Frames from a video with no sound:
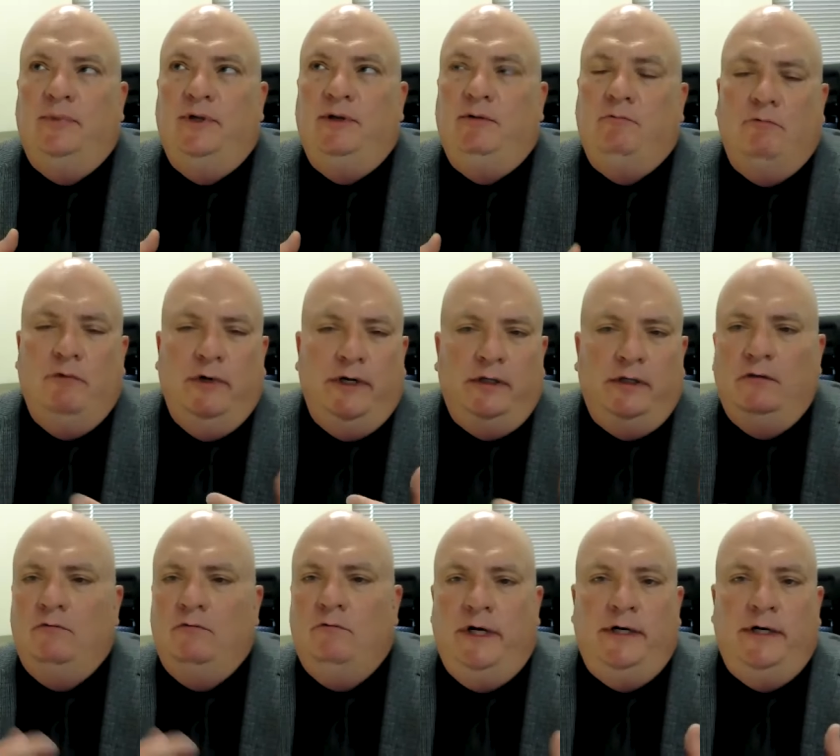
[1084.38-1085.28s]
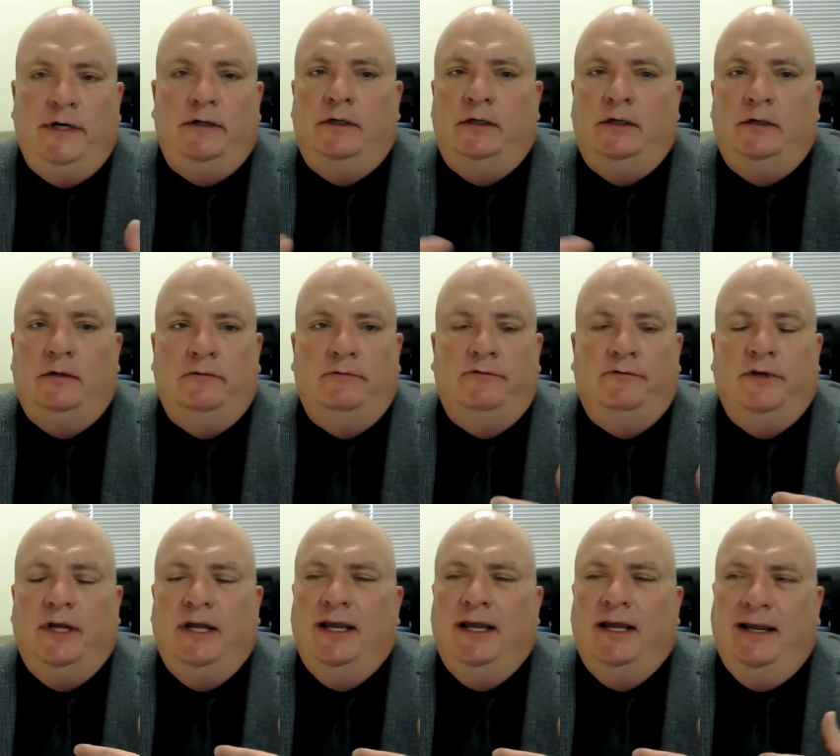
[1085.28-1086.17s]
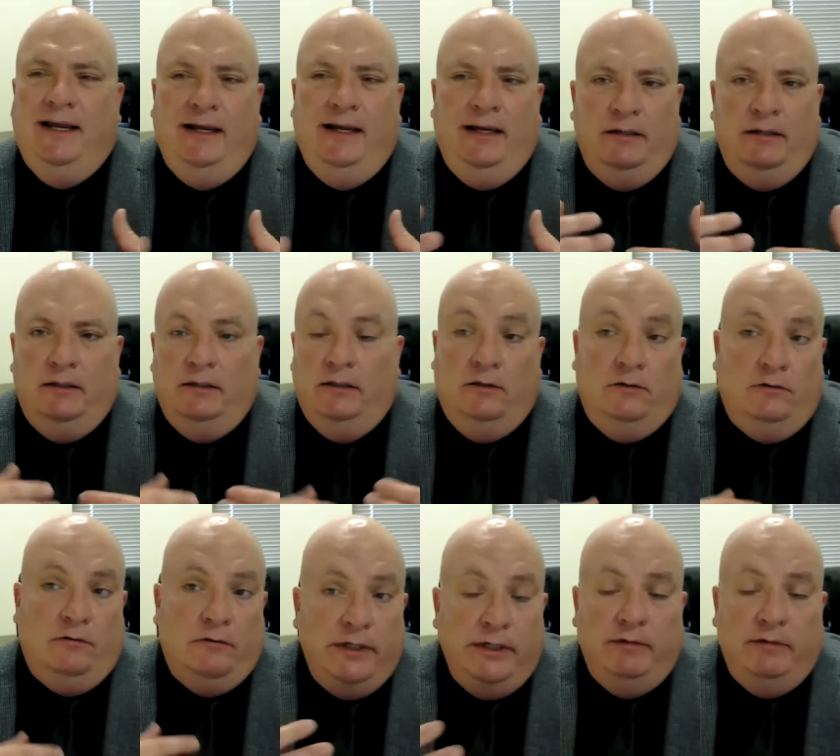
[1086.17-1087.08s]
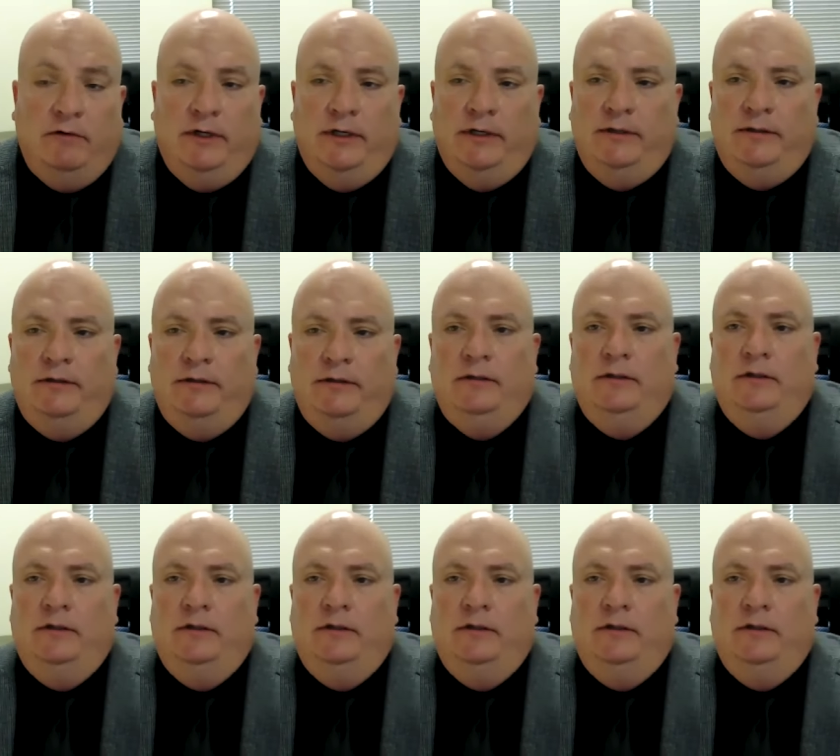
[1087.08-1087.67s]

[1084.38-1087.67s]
be well aware of and agree with.